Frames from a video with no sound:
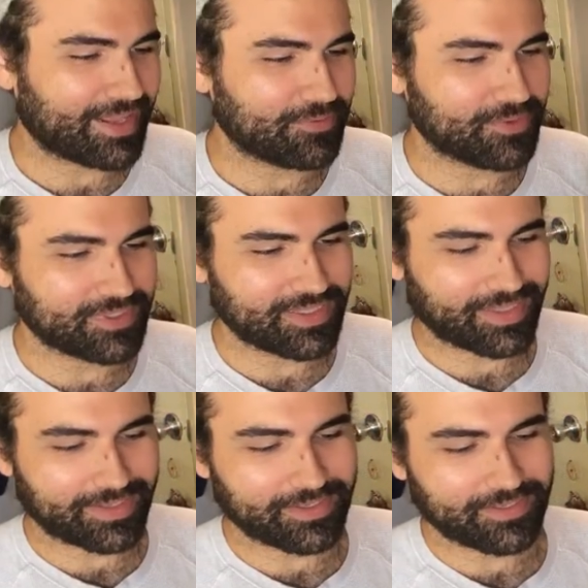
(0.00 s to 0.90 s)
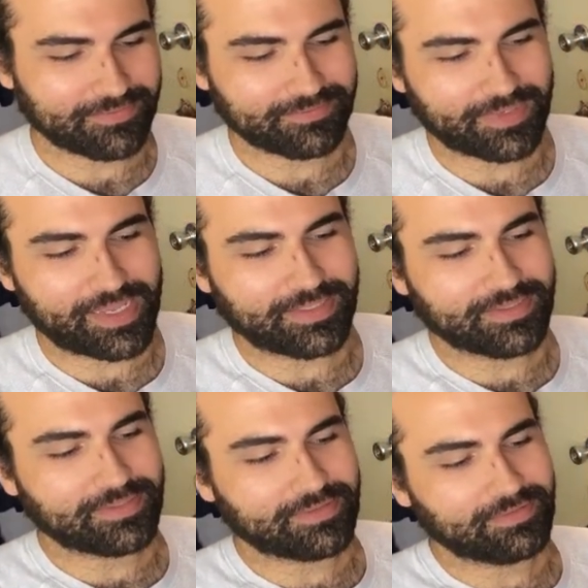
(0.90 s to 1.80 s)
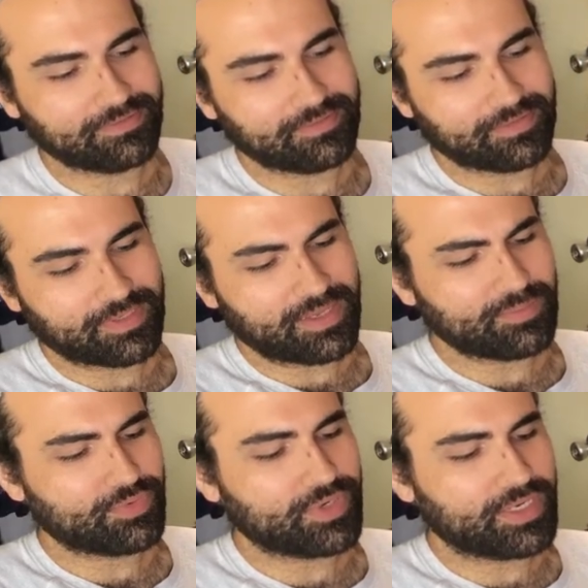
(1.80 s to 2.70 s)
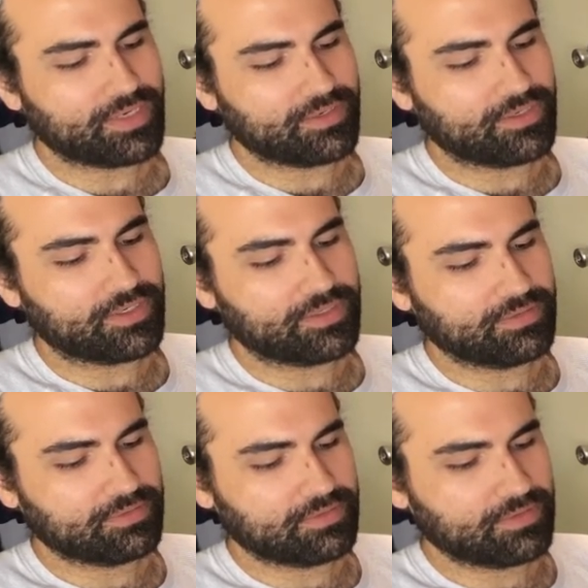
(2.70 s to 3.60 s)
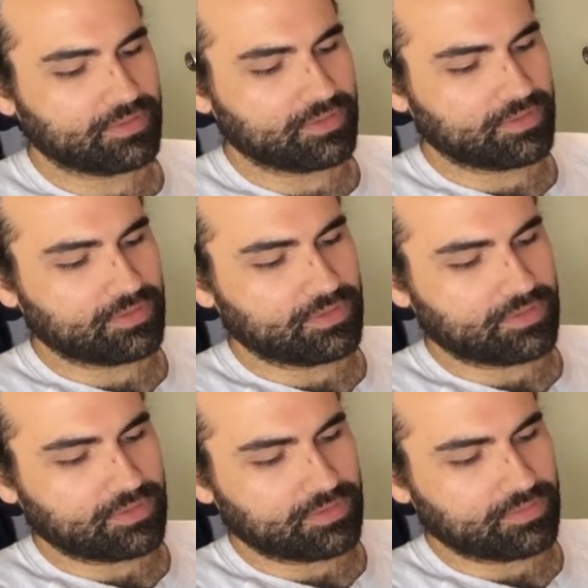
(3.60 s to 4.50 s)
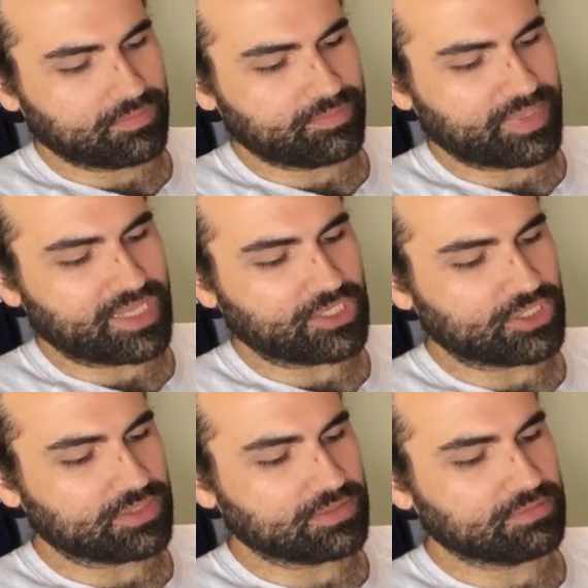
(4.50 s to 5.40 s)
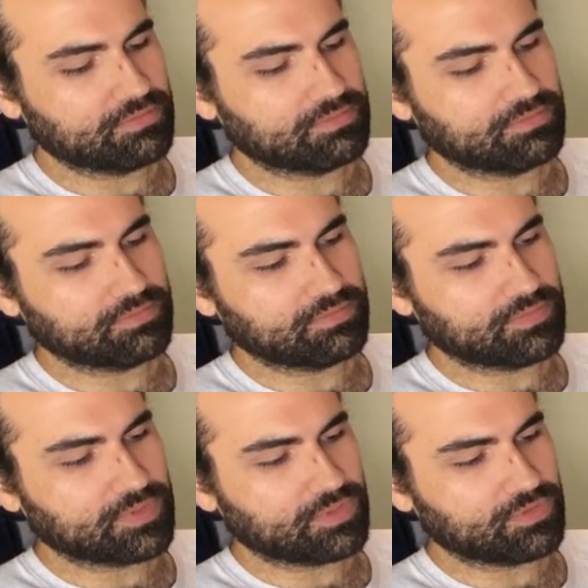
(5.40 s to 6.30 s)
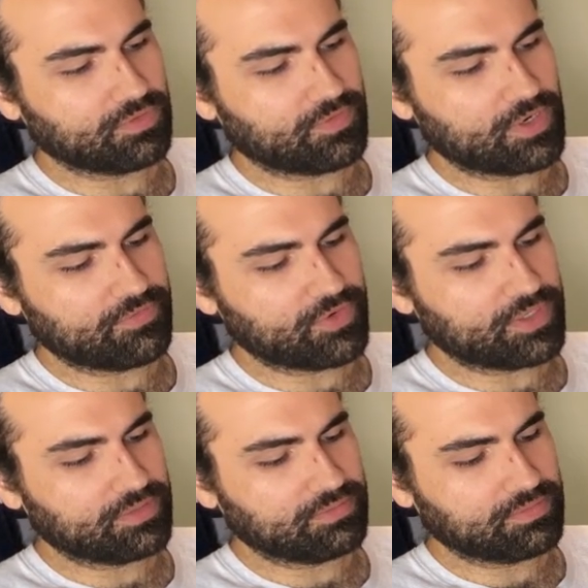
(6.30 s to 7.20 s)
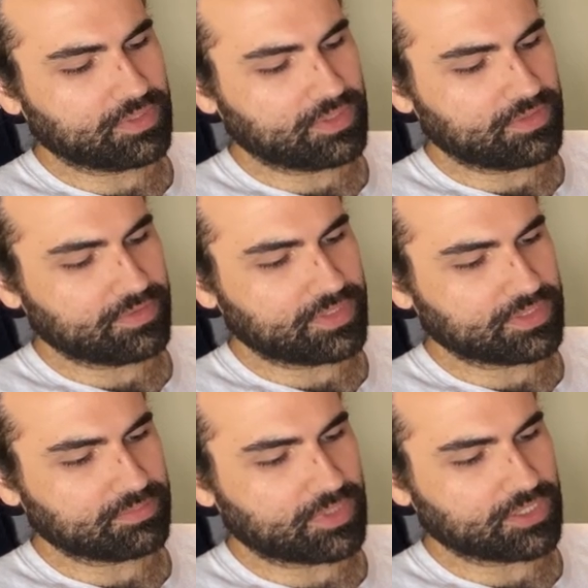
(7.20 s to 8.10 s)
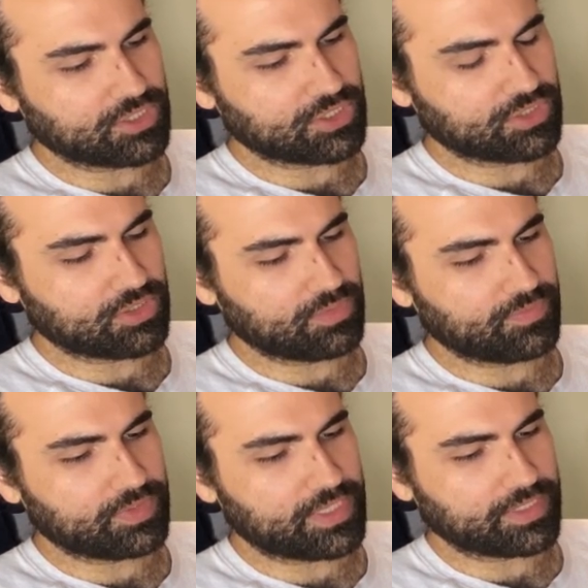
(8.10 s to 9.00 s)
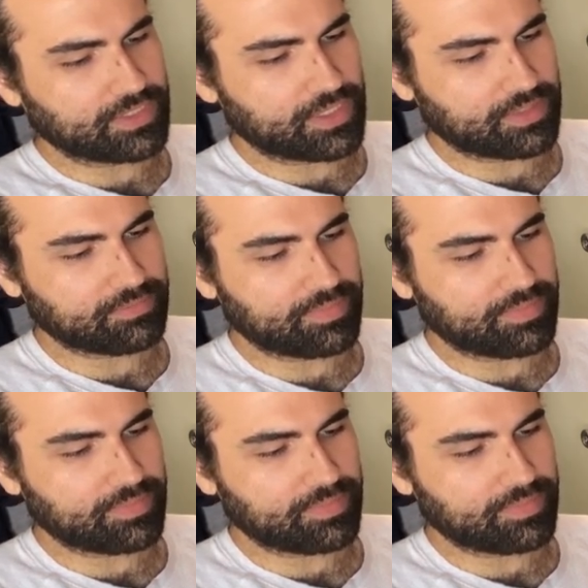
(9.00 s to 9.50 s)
I really like it. It's got pretty good pages. So far I've written this much. Hopefully I can get